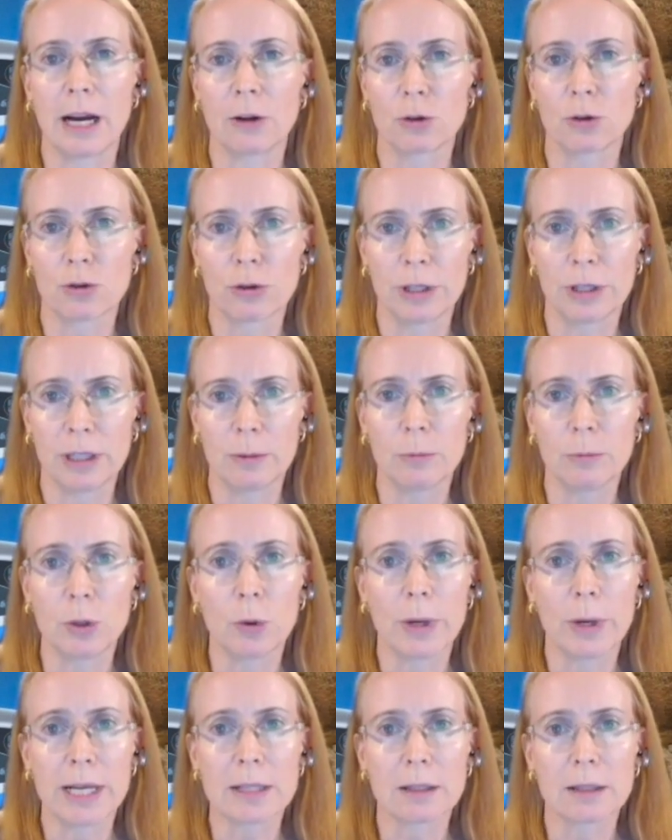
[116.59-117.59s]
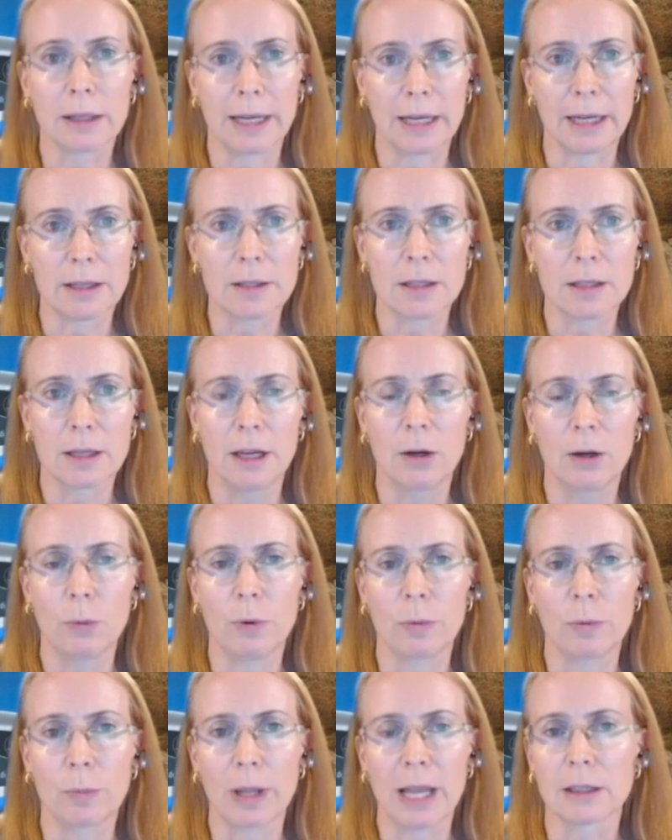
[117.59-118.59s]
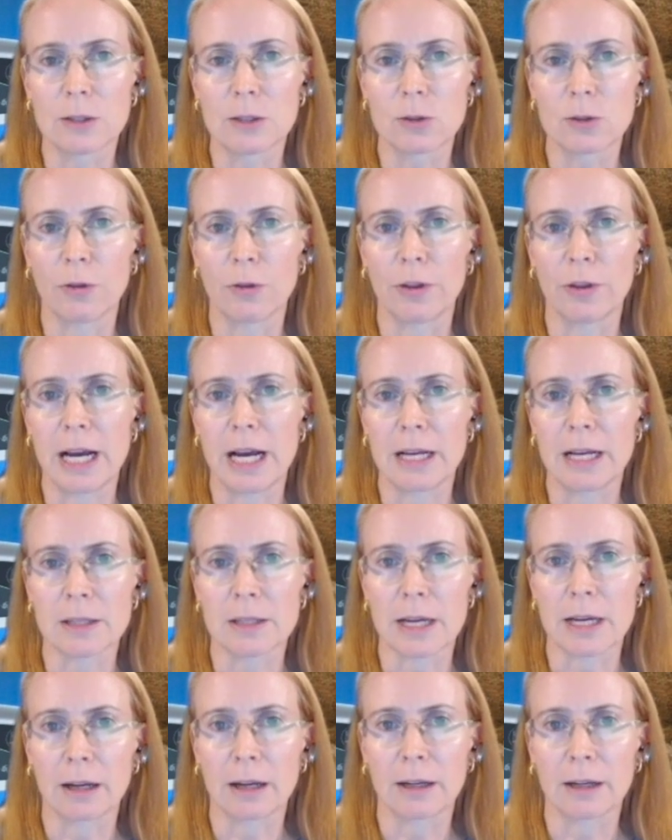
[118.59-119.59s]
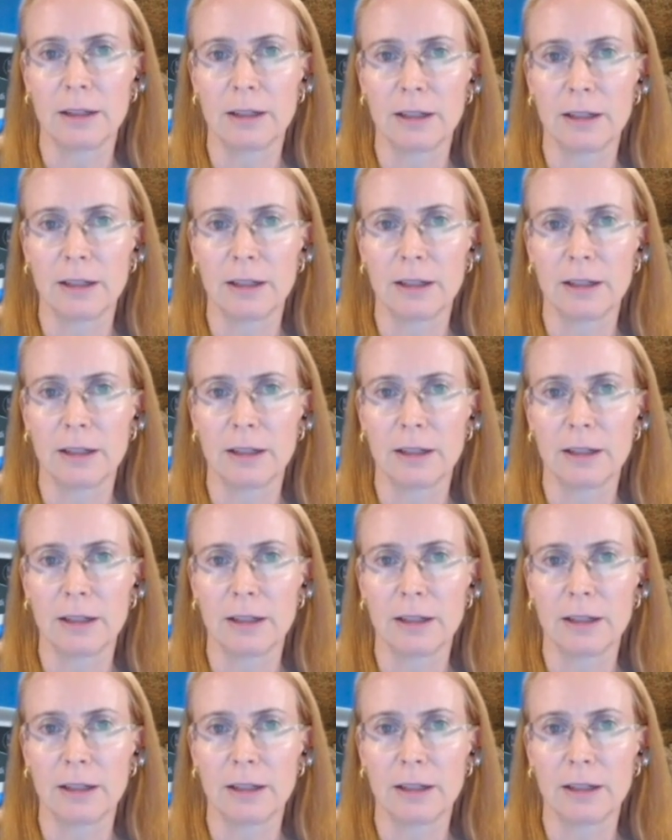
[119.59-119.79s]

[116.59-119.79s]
our Tritium US links with the list on the NASDAQ,